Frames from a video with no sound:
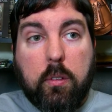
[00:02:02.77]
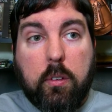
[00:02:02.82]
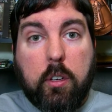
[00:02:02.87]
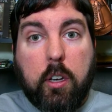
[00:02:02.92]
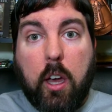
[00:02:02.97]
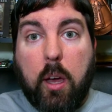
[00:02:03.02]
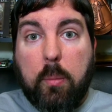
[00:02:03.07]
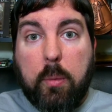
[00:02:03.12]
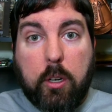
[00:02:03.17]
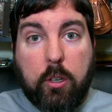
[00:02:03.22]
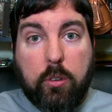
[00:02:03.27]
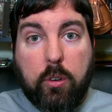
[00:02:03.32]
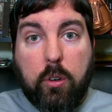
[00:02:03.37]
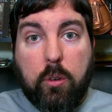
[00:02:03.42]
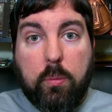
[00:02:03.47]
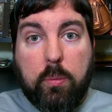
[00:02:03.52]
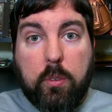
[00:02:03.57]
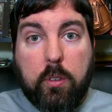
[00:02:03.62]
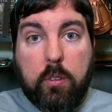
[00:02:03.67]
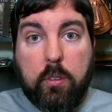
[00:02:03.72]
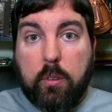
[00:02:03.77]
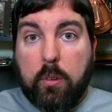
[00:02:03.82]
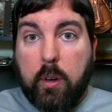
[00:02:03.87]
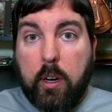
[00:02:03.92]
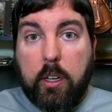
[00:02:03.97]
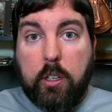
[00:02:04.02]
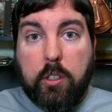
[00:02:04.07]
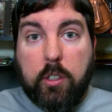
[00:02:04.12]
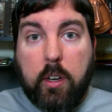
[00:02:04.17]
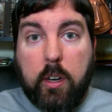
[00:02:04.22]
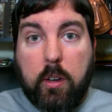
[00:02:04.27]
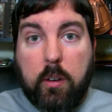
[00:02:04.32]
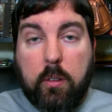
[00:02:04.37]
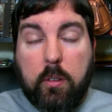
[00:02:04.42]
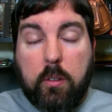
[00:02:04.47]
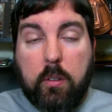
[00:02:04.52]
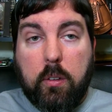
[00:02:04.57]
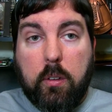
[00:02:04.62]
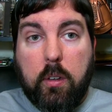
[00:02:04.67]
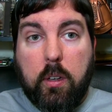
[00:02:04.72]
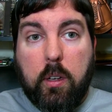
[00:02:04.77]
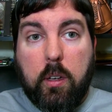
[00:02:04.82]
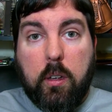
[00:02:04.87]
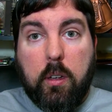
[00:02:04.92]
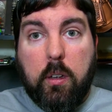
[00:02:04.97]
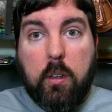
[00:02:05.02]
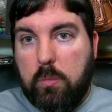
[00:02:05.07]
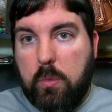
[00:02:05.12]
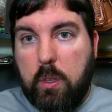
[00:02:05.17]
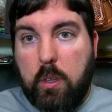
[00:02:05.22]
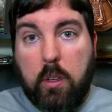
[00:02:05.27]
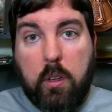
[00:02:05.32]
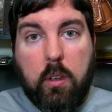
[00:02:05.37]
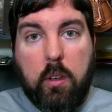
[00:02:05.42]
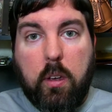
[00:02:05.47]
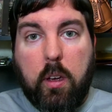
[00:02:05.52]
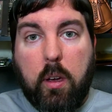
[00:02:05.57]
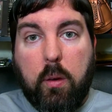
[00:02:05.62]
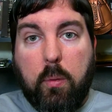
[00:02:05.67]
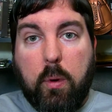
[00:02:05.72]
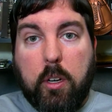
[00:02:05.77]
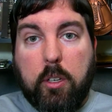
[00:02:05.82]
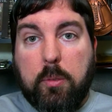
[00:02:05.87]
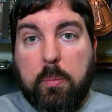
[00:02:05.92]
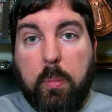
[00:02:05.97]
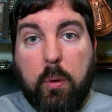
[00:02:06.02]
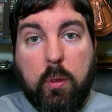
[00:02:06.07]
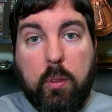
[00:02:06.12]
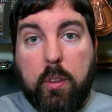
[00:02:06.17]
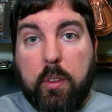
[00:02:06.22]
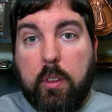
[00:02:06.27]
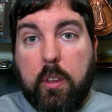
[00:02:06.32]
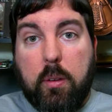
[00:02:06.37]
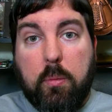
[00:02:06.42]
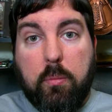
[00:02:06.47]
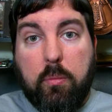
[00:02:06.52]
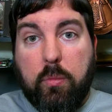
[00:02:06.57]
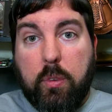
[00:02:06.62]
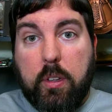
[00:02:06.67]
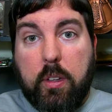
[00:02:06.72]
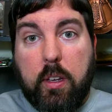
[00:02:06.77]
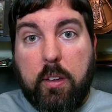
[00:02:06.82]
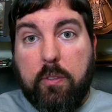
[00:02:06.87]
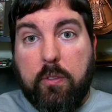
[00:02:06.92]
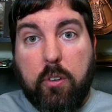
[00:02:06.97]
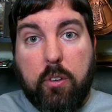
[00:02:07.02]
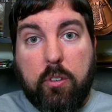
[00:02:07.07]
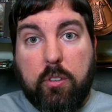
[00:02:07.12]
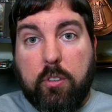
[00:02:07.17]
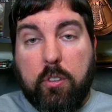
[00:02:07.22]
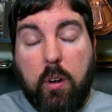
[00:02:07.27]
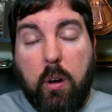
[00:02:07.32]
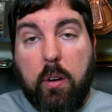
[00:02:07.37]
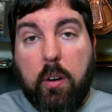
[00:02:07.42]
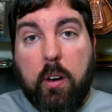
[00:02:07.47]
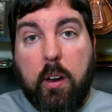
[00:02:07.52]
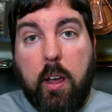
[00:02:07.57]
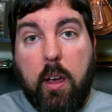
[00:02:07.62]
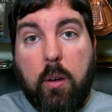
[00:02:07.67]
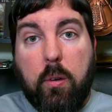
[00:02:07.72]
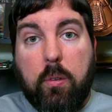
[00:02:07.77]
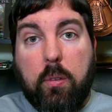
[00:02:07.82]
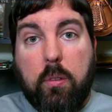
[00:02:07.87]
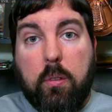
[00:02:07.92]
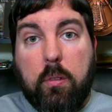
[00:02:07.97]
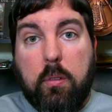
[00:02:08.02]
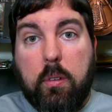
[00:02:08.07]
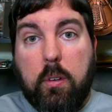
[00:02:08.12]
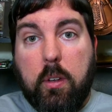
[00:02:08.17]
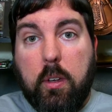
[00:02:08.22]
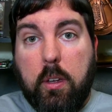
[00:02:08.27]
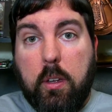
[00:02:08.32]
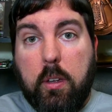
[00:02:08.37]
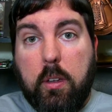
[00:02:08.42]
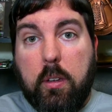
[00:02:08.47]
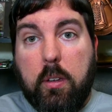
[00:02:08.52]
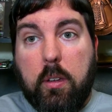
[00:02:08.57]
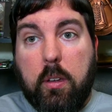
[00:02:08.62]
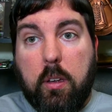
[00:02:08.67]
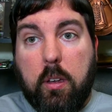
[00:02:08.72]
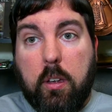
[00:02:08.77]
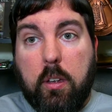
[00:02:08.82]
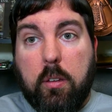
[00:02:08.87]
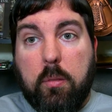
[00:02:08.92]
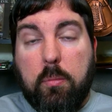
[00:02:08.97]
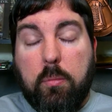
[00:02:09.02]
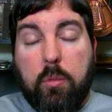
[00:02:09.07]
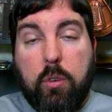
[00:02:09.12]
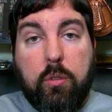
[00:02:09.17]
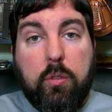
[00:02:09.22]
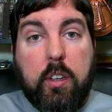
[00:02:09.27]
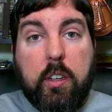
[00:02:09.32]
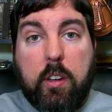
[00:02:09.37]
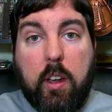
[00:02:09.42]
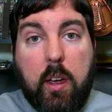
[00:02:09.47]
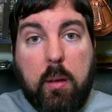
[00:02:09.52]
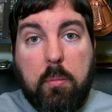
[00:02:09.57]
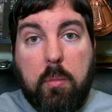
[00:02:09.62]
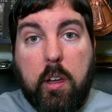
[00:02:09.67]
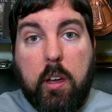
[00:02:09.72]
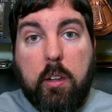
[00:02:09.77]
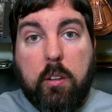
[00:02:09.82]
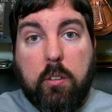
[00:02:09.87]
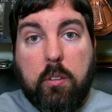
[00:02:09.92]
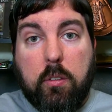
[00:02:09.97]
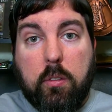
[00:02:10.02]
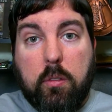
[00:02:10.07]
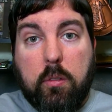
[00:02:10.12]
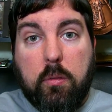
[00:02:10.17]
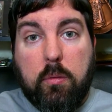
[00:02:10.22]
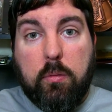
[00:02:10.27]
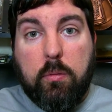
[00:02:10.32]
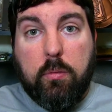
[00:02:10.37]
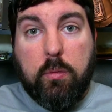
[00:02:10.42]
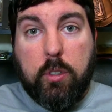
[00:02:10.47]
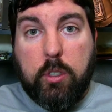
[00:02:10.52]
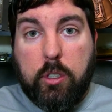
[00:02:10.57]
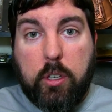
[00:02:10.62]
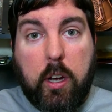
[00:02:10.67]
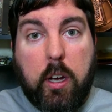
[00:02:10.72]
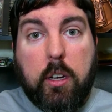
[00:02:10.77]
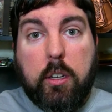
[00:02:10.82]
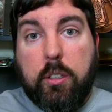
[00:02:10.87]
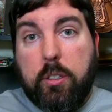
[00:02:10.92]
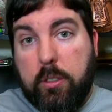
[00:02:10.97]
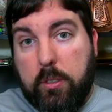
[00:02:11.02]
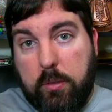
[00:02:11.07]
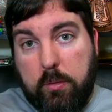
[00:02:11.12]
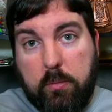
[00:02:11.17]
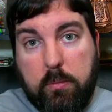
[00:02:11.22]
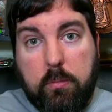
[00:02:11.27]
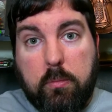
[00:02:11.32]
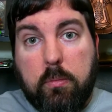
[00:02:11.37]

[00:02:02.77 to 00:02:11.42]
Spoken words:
Comic Tropes is a great channel. I watched both of them when they first started out. Movie Timelines with Josh.